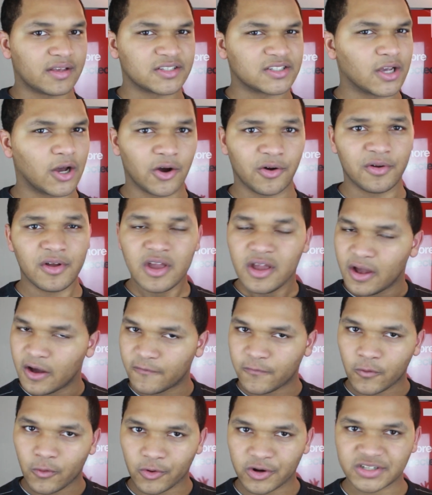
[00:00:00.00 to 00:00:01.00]
so
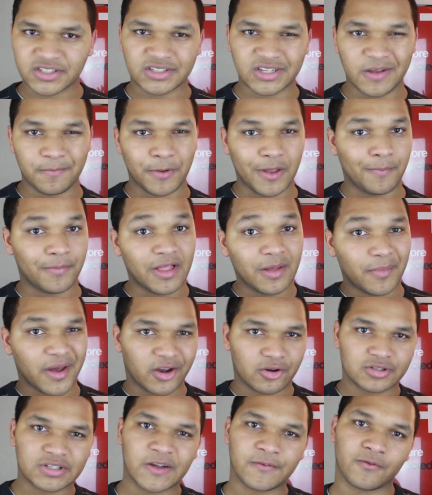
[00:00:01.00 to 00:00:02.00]
of course the people at
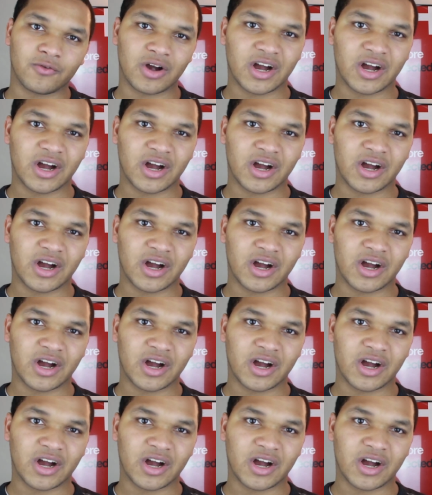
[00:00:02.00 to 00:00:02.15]
Microsoft